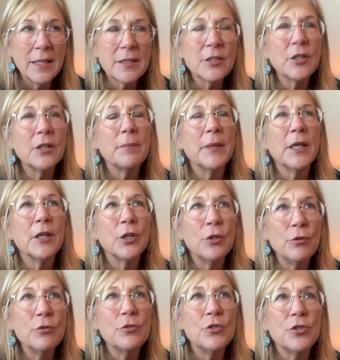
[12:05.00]
It's going to be a
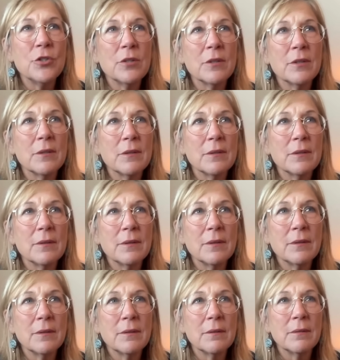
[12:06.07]
huge
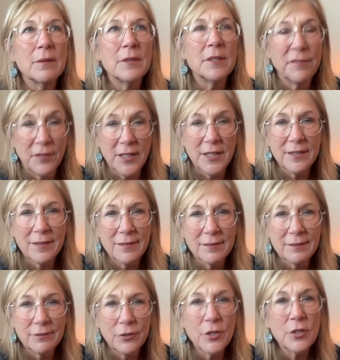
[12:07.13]
defeat
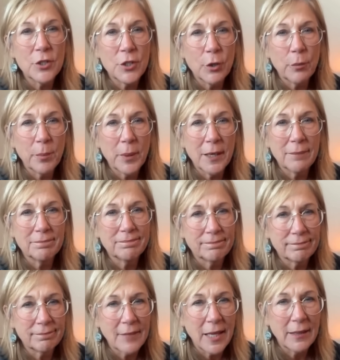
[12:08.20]
for the GOP
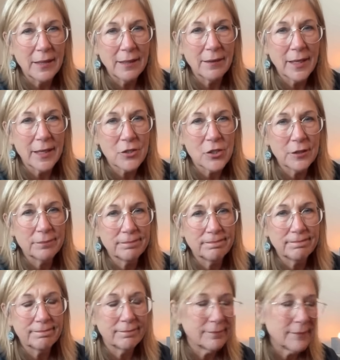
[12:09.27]
at the election.
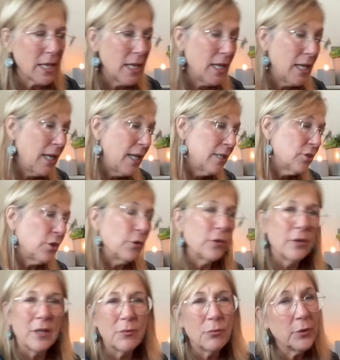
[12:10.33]
So
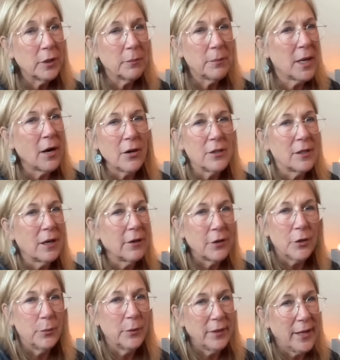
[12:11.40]
it'd really be hard to
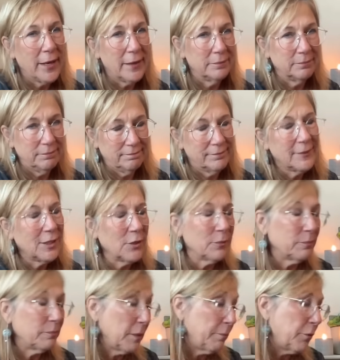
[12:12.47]
argue with that. So
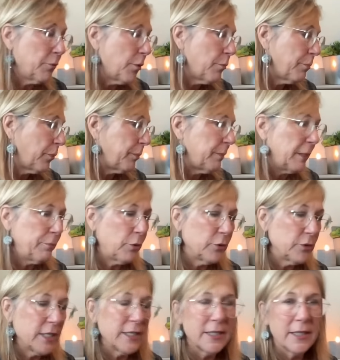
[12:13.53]
people won't be
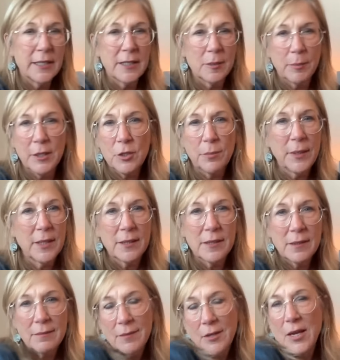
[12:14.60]
protesting as much
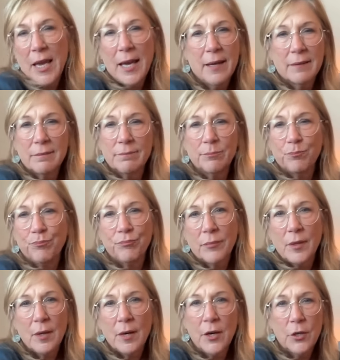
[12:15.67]
because you can't
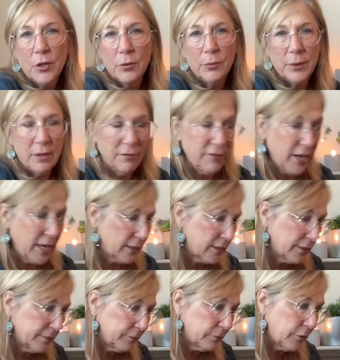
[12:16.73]
argue with
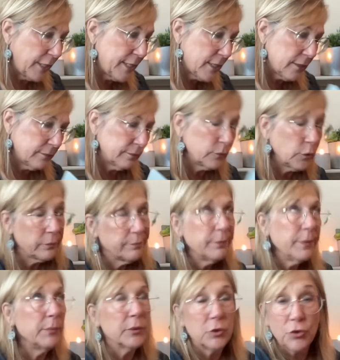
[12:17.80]
fact, right? Or
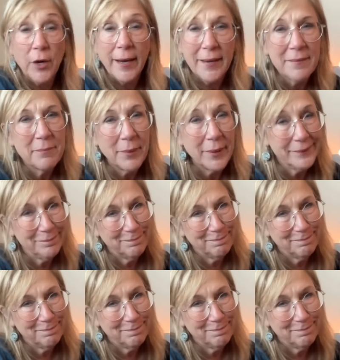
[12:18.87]
people try, but